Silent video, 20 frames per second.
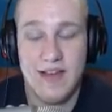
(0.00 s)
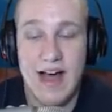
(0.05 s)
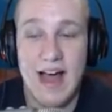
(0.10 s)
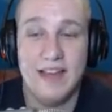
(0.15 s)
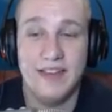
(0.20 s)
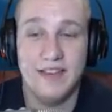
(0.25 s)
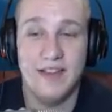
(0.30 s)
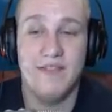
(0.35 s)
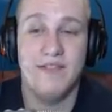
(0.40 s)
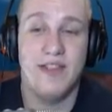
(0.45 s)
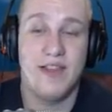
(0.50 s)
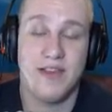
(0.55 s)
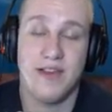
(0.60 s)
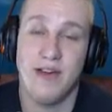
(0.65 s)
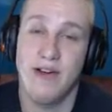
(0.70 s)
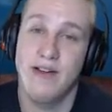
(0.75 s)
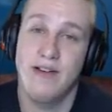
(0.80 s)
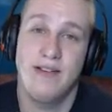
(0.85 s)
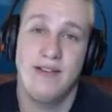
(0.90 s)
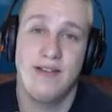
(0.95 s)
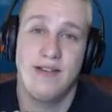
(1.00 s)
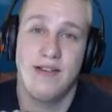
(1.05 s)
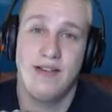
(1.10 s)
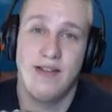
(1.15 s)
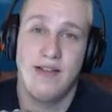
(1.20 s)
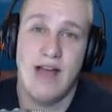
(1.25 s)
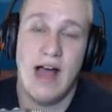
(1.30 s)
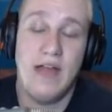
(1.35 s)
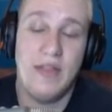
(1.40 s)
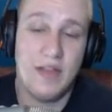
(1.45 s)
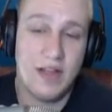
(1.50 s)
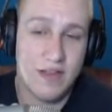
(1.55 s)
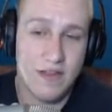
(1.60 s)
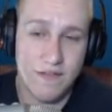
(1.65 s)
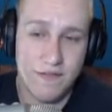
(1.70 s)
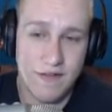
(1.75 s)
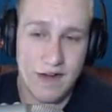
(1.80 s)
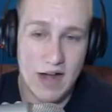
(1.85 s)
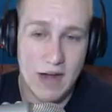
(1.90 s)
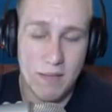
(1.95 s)
I love this card. I think it's a
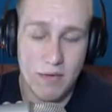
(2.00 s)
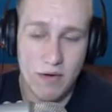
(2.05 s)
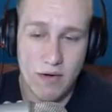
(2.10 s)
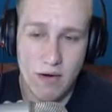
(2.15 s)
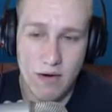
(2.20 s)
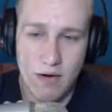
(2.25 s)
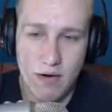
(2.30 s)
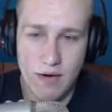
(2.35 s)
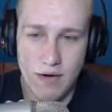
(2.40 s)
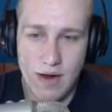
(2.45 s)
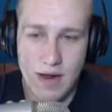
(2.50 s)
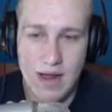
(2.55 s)
phenomenal card.